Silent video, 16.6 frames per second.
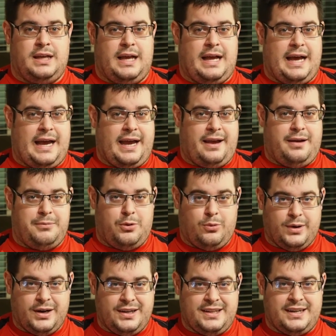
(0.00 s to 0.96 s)
I am
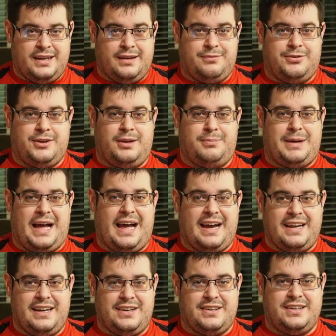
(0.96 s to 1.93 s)
aware that I'm very
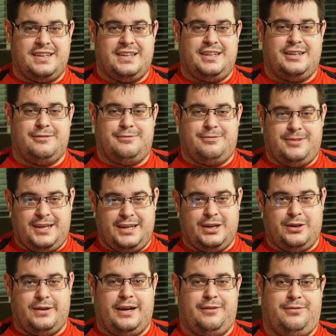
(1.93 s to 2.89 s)
behind on getting a
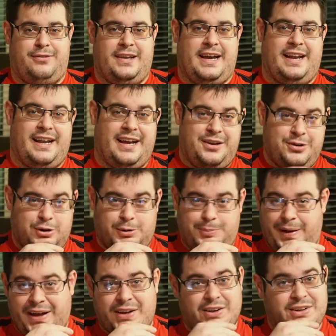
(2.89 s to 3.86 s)
video out for that, and I do
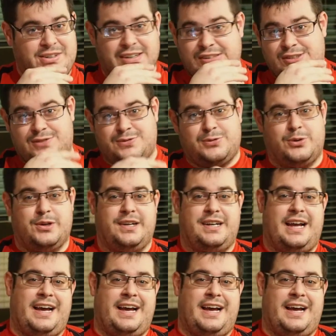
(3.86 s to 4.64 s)
apologize for it.